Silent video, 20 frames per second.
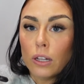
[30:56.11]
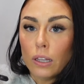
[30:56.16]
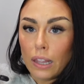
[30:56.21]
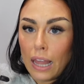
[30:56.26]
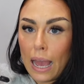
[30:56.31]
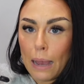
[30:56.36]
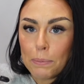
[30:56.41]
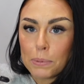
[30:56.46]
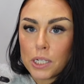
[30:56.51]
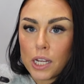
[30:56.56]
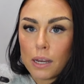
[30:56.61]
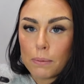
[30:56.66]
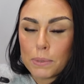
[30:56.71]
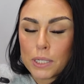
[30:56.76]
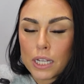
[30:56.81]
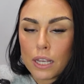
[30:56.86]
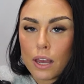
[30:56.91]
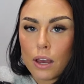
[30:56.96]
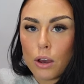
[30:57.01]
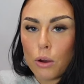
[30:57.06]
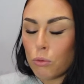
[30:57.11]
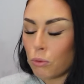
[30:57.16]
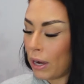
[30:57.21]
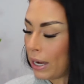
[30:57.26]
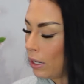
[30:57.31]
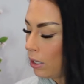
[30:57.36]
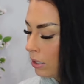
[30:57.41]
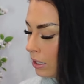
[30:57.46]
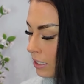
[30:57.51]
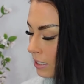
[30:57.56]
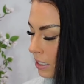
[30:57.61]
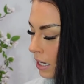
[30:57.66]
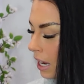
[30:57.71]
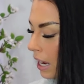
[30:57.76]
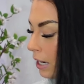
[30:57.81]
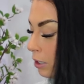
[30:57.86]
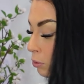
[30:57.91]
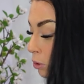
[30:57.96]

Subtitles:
laptop to go right on the side,